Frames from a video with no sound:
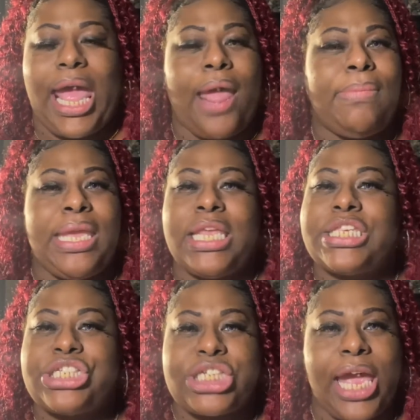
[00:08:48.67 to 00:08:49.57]
I mean,
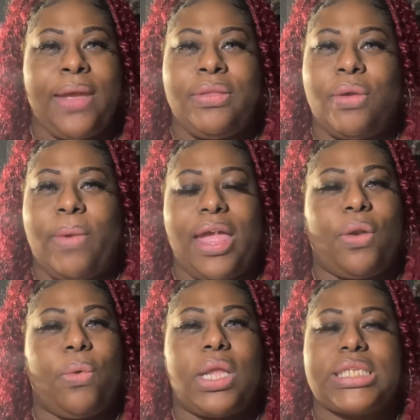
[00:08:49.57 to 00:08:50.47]
it's a shame the
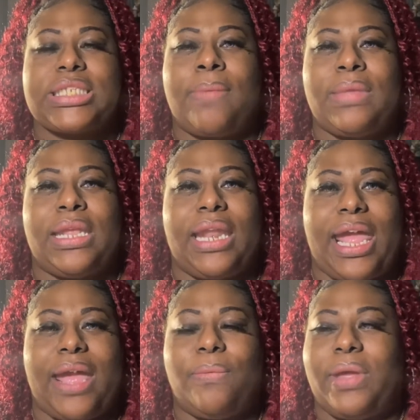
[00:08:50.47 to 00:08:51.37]
way the world is coming to
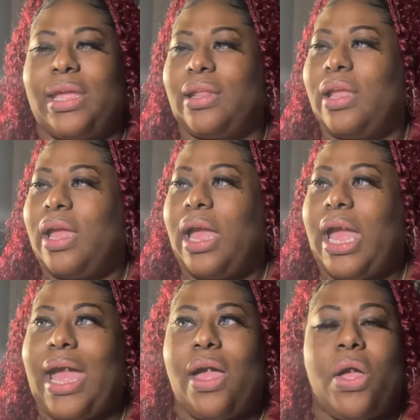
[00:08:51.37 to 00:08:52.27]
that, with
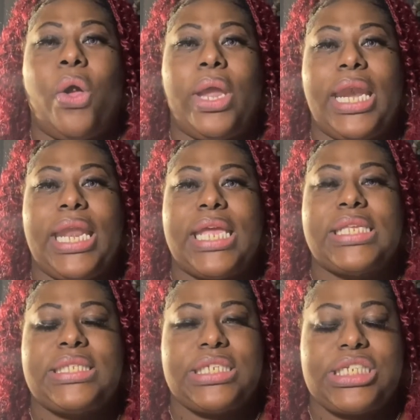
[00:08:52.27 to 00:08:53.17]
how hard it
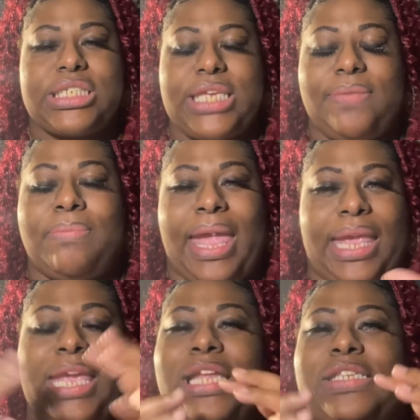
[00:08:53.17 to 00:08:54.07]
is to just even
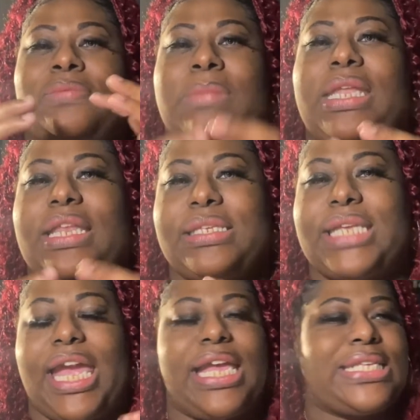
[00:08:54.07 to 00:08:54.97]
make ends meet
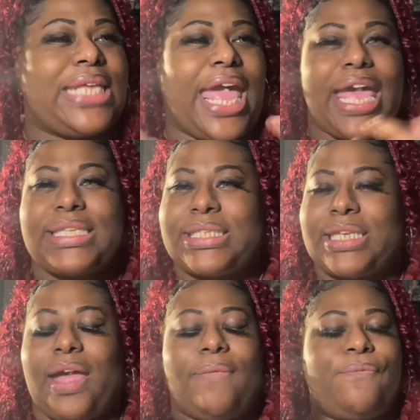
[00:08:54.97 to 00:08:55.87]
these days.
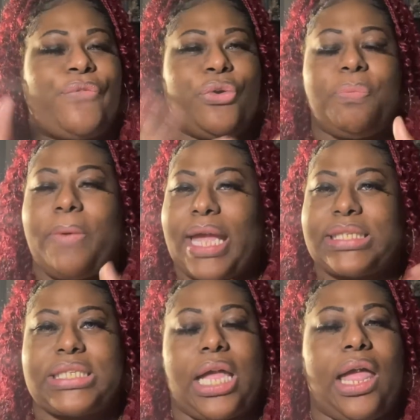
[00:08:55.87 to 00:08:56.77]
Gas is up, food
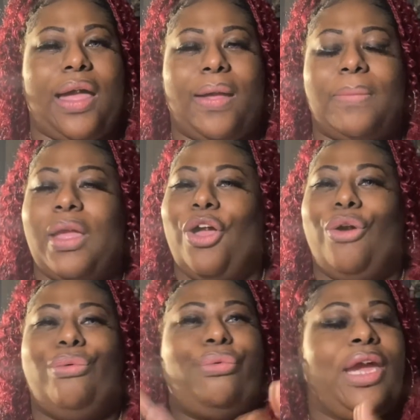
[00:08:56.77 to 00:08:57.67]
prices are up,
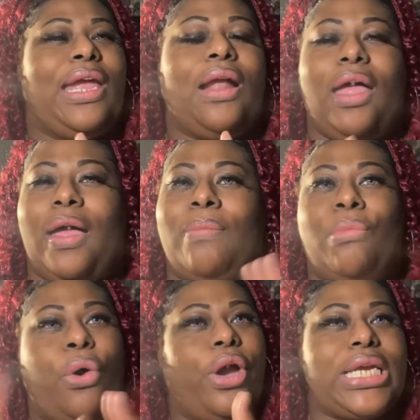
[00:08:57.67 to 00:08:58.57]
rent
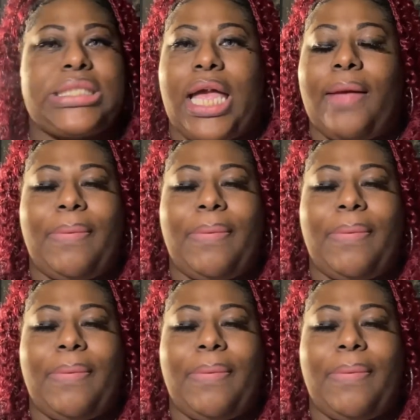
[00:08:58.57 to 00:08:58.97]
up, mortgage